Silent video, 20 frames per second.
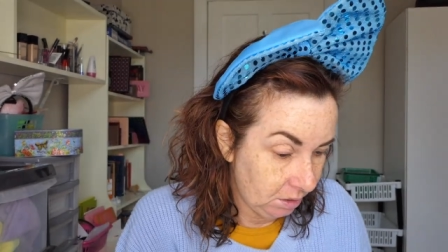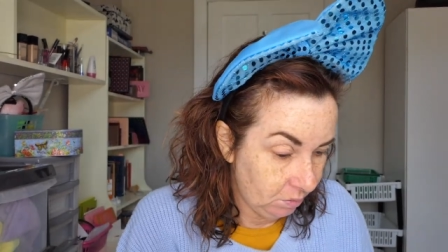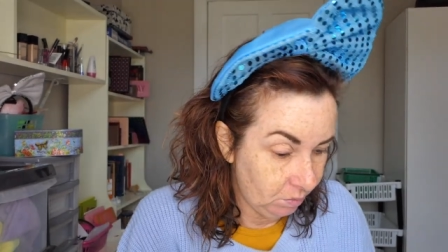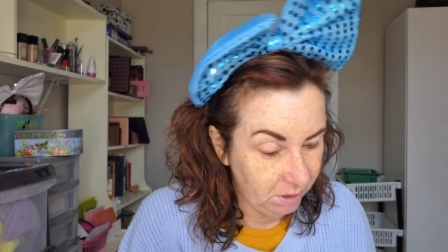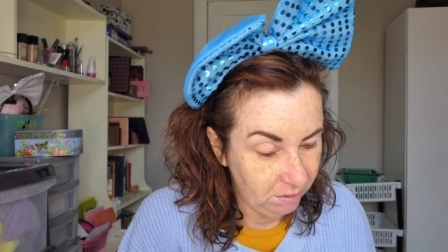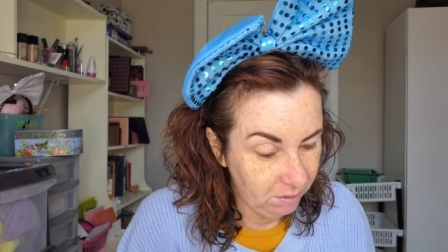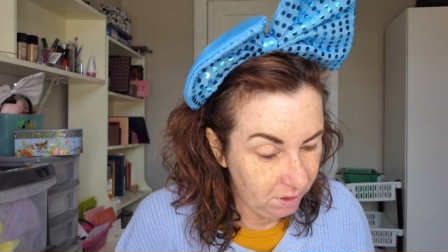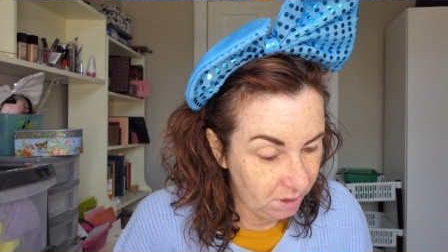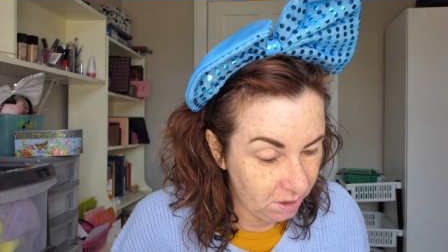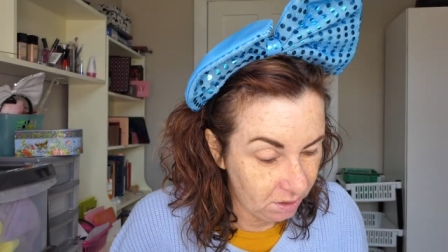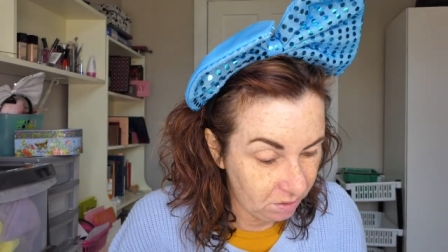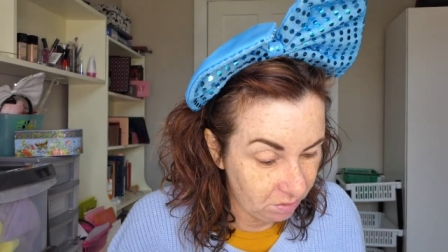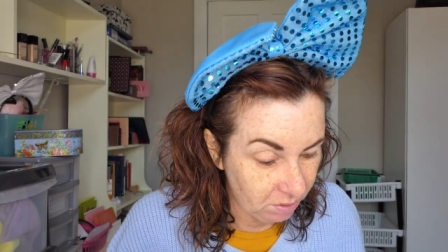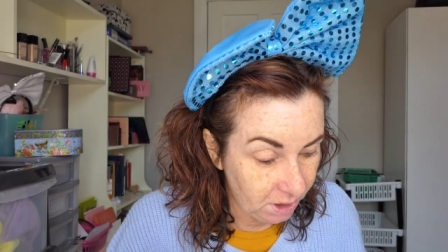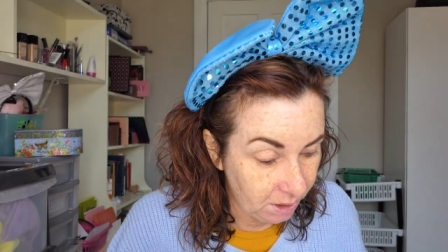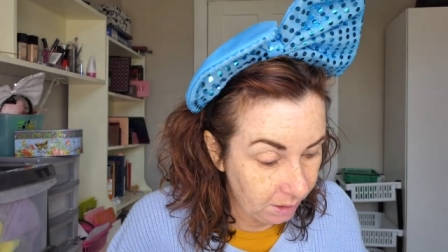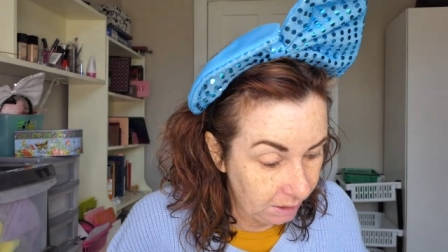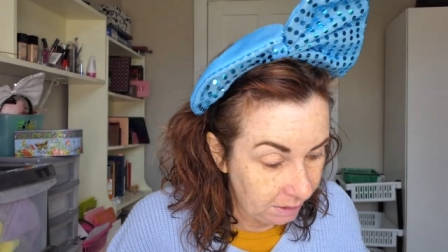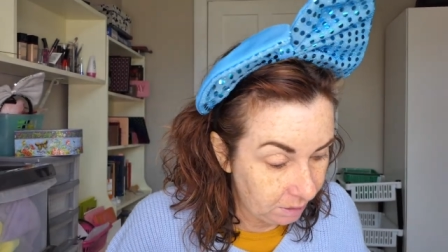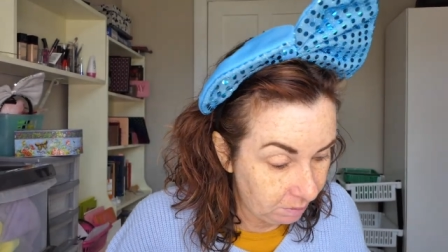Well, it is
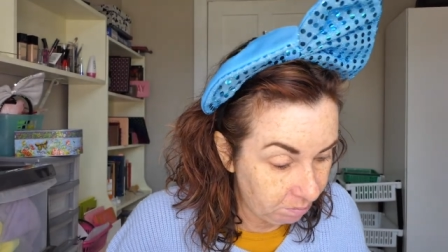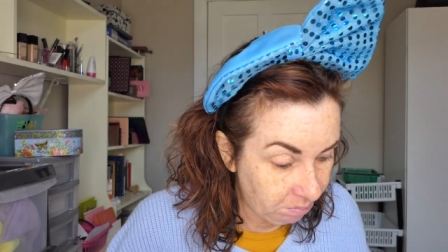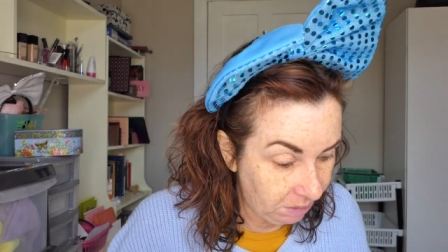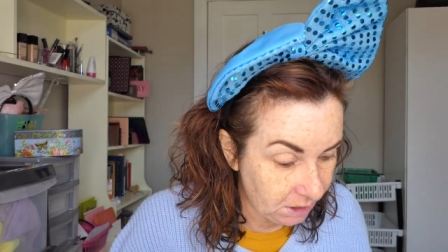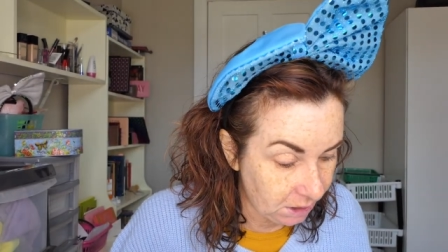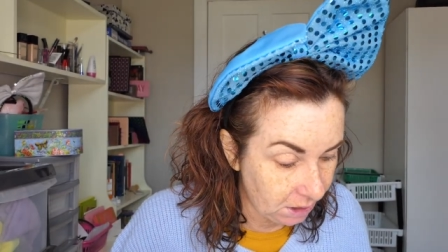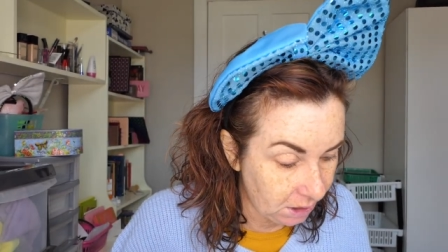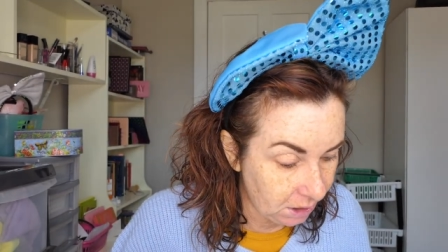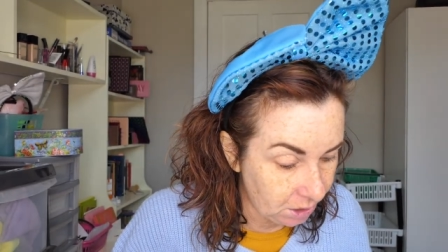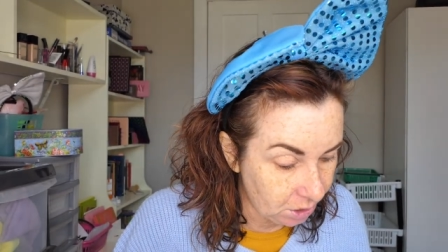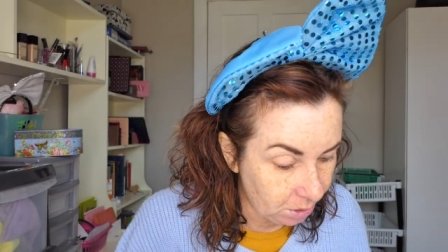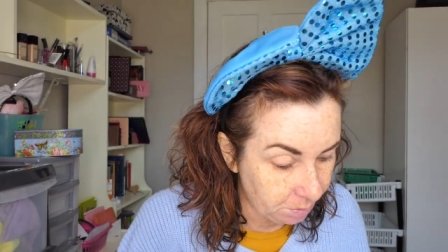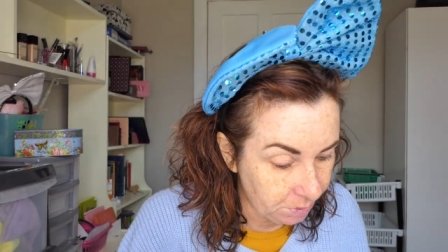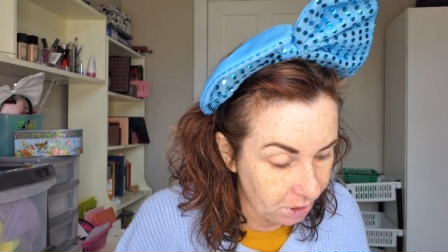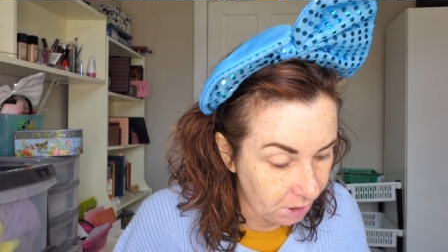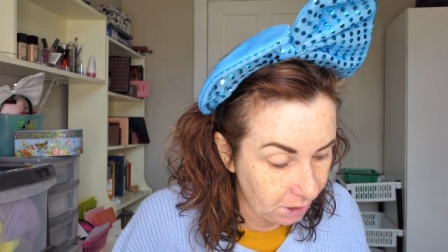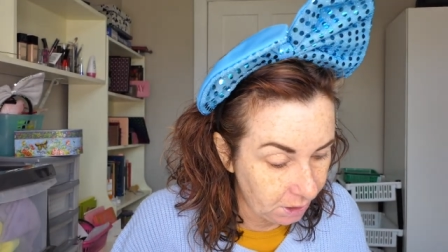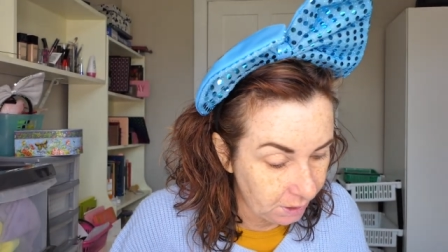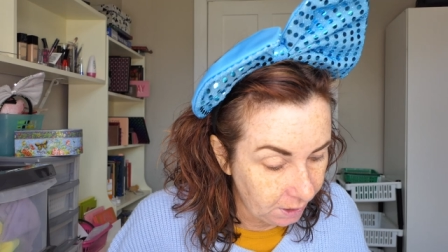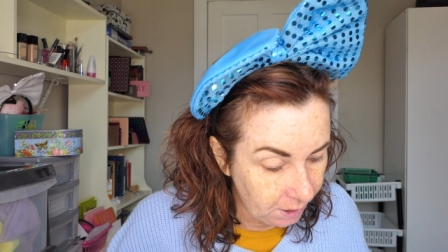really basically a double
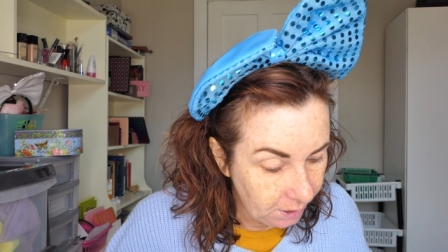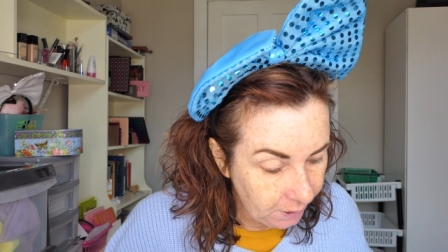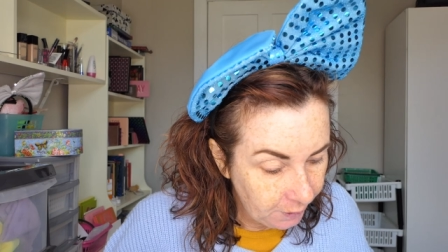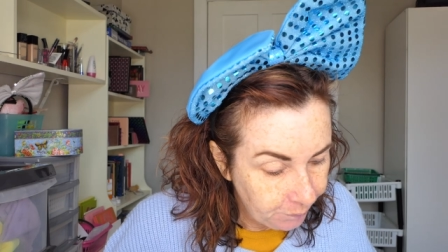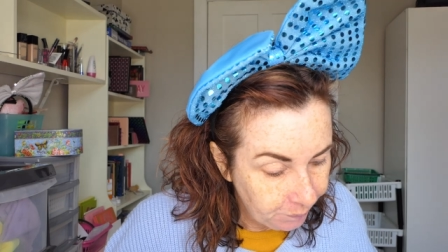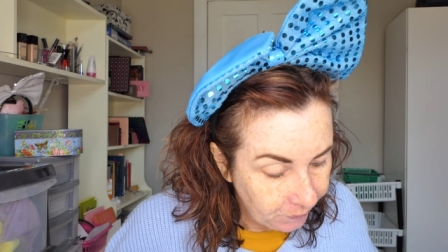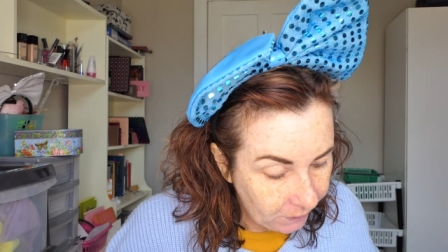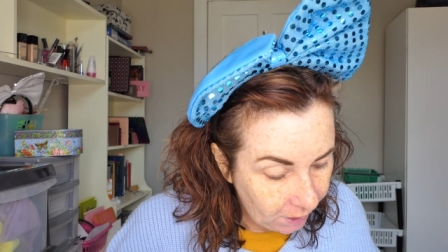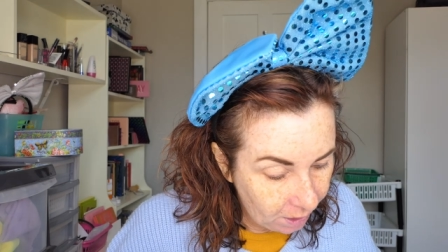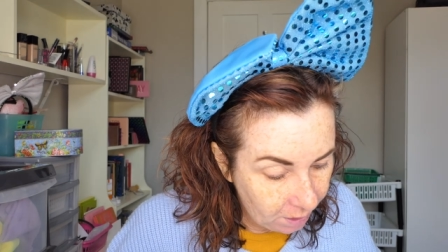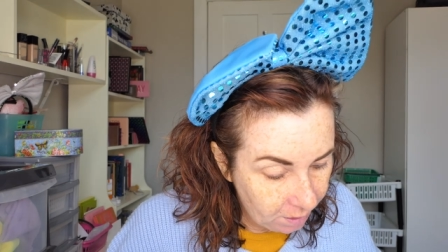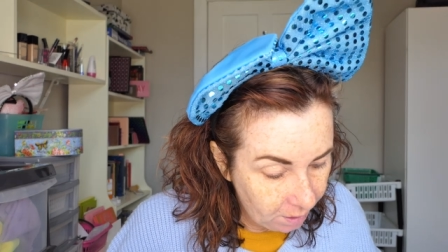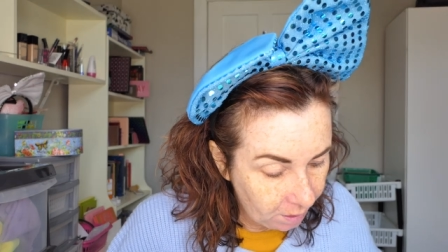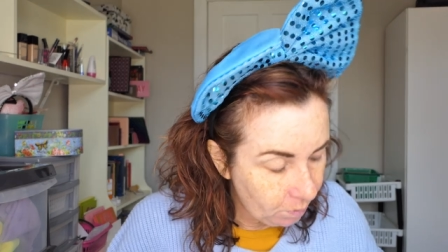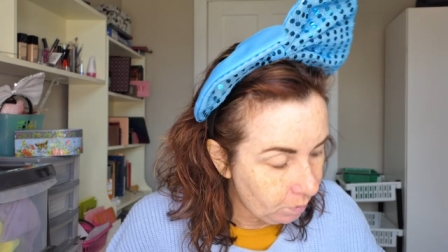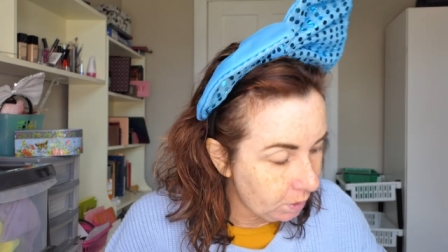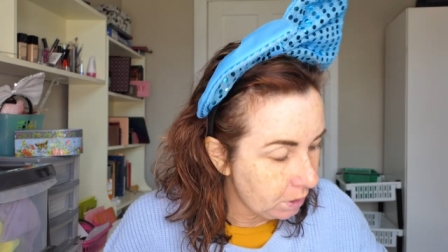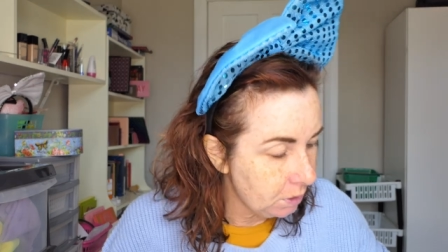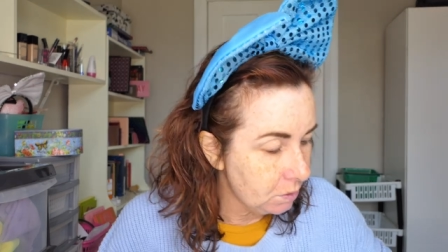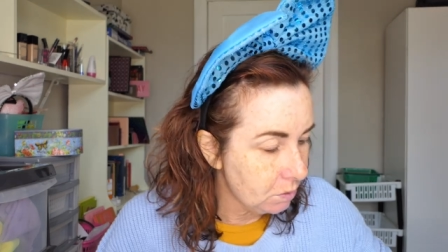shade. And the
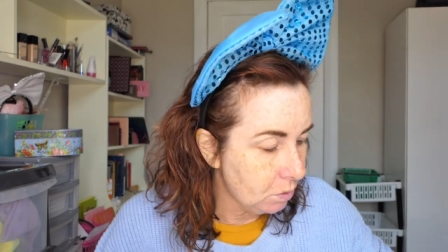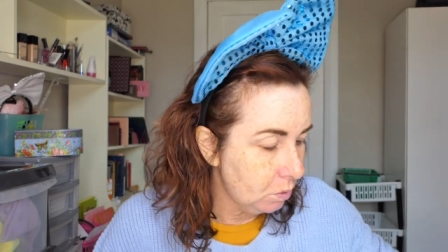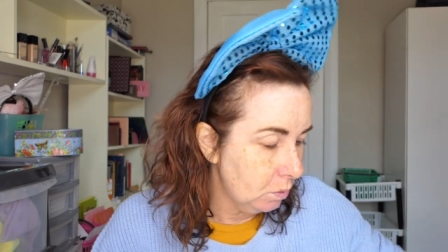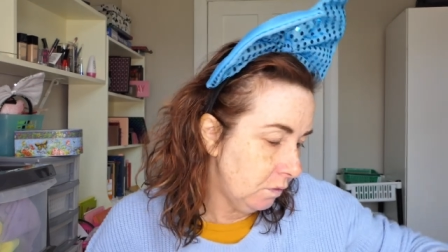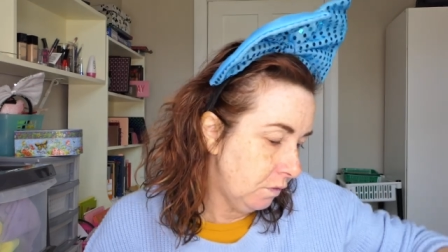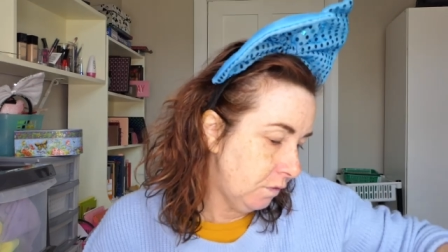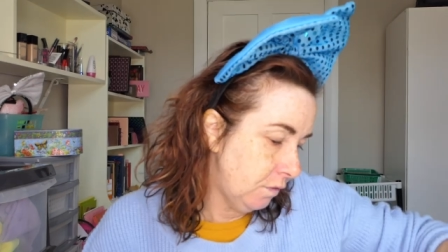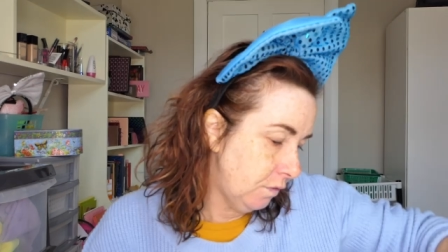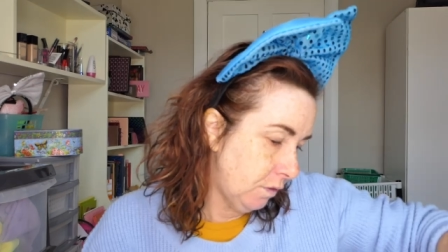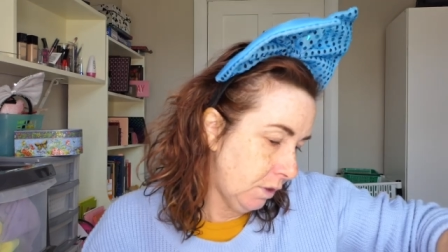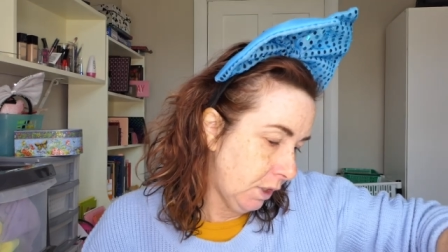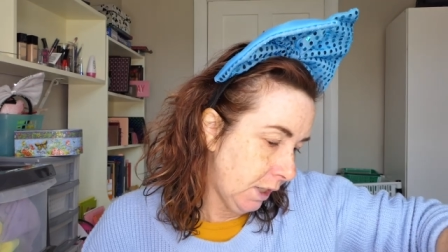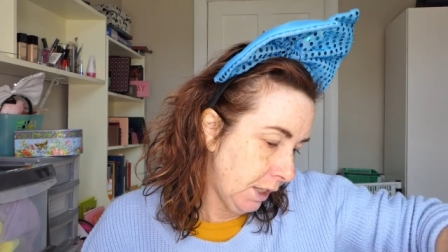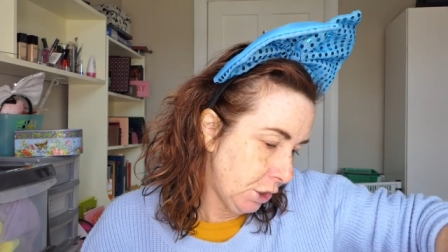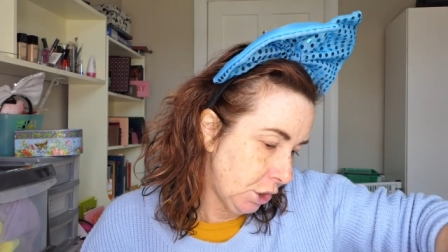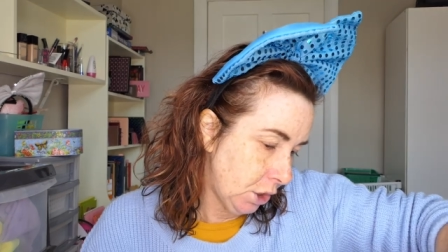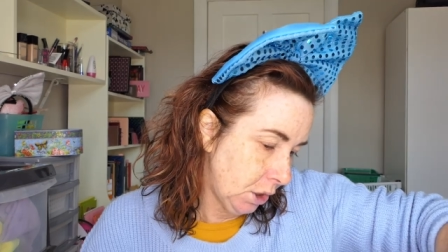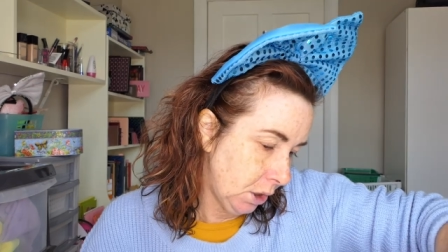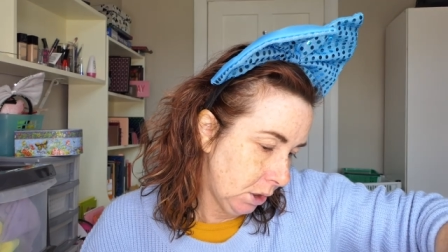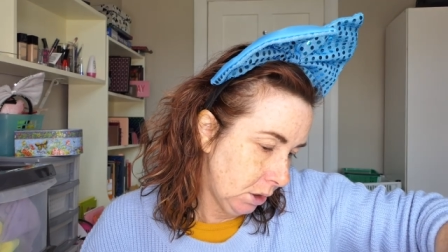other one is called
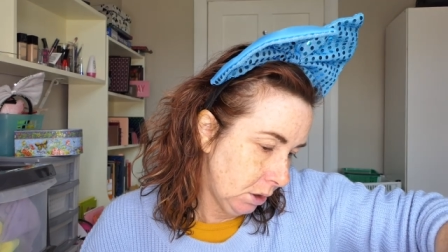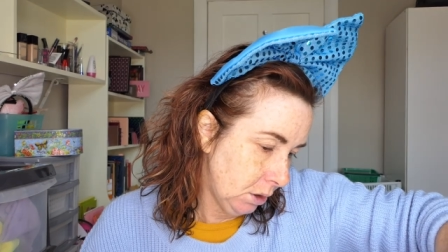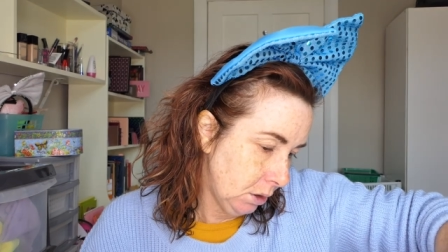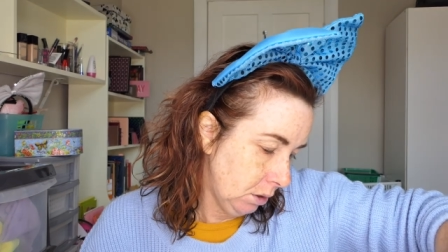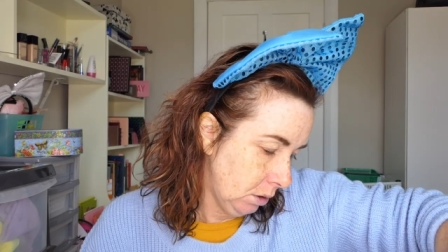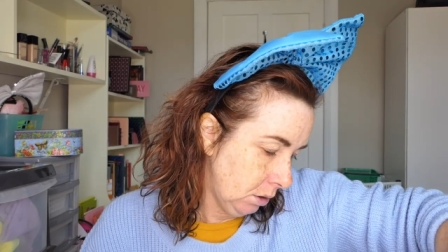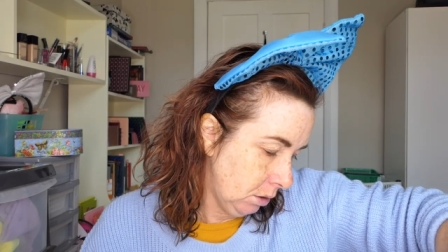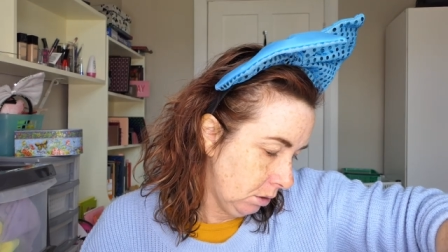Flashing,